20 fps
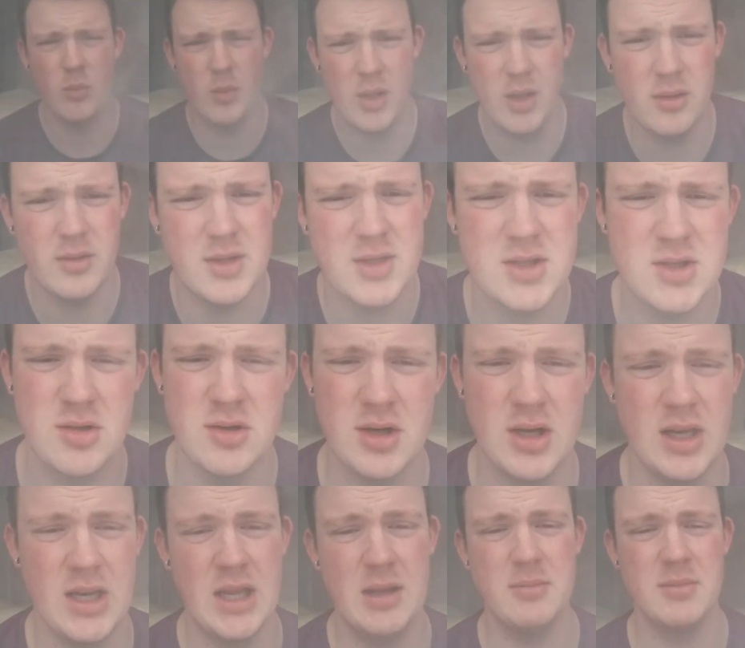Well, they're
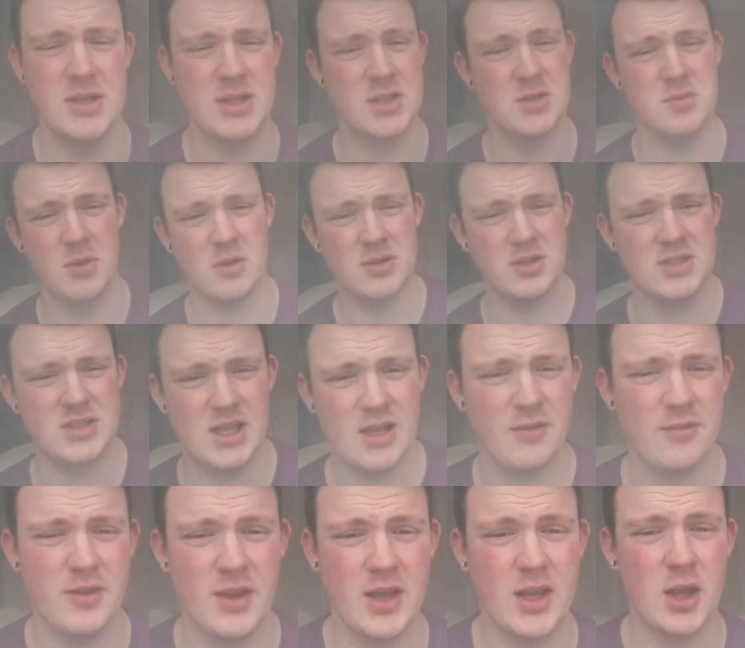certainly named it as well. It's
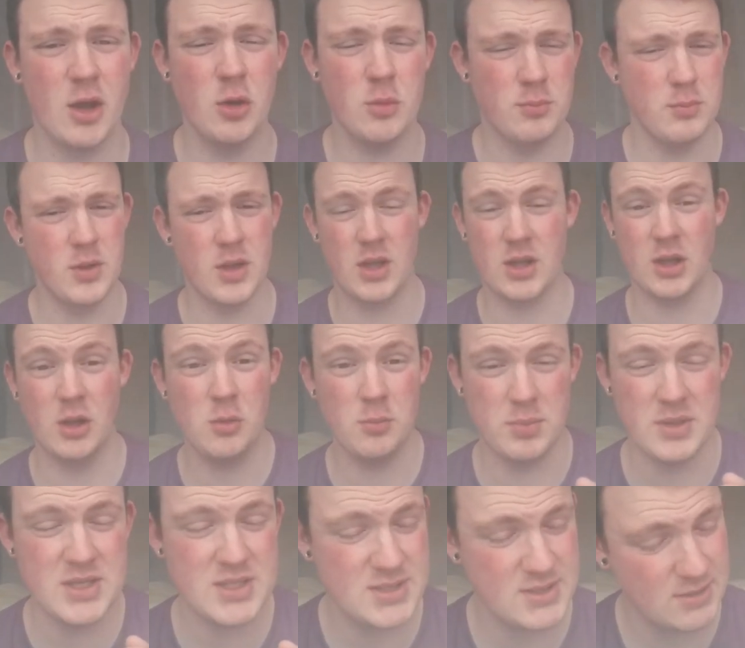definitely a
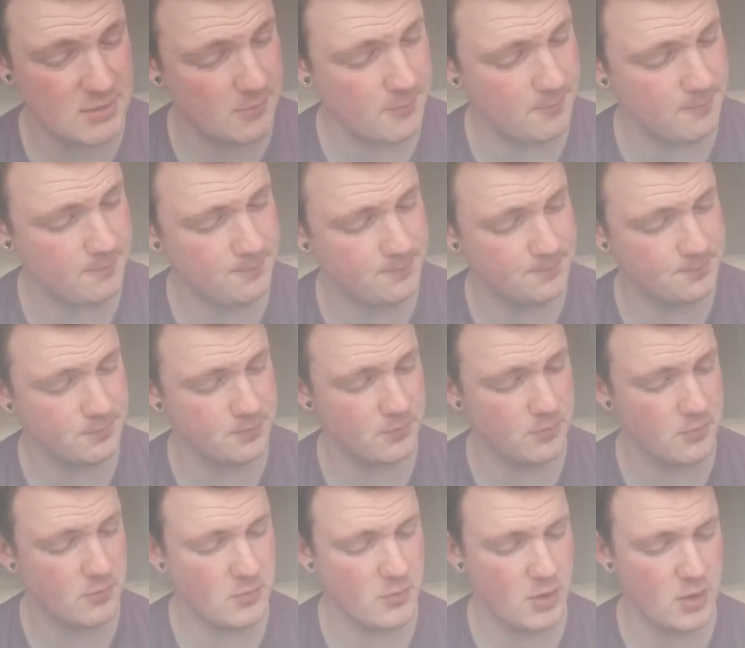cloud beast.
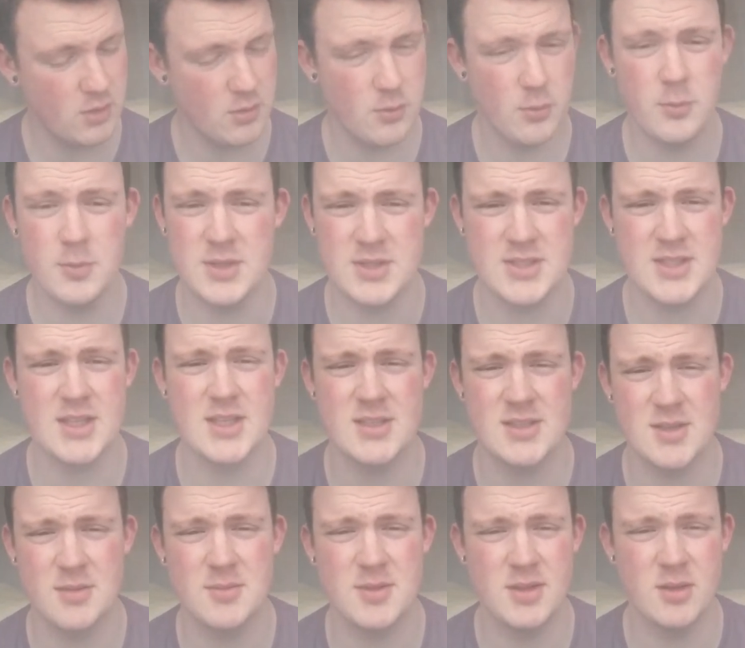Almost it
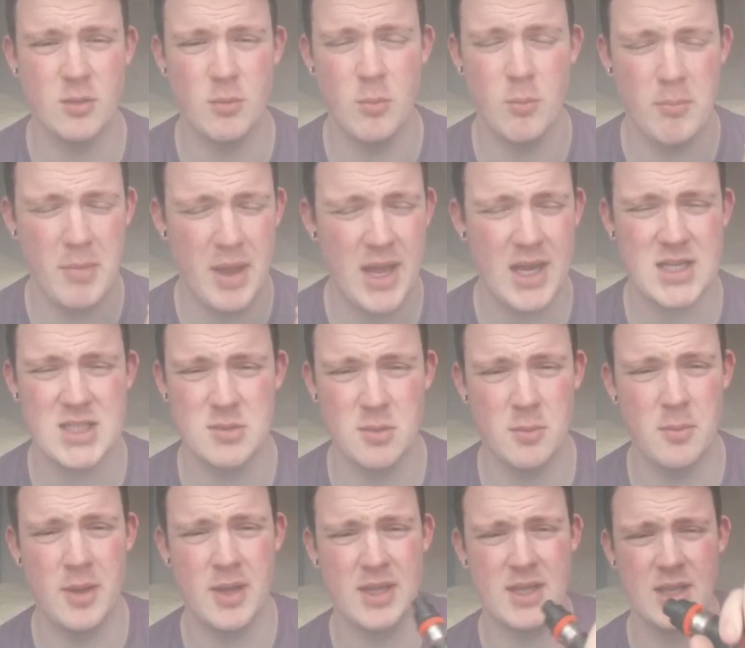is up to the
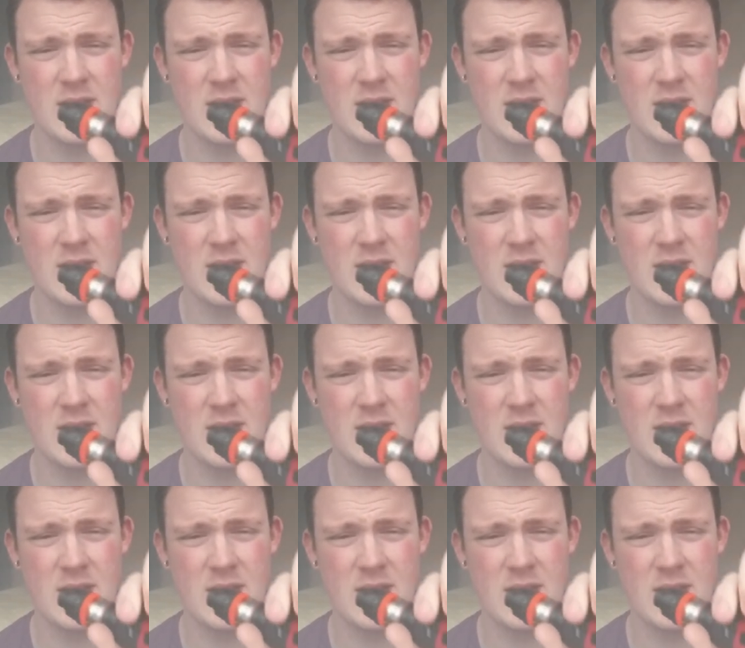maximum I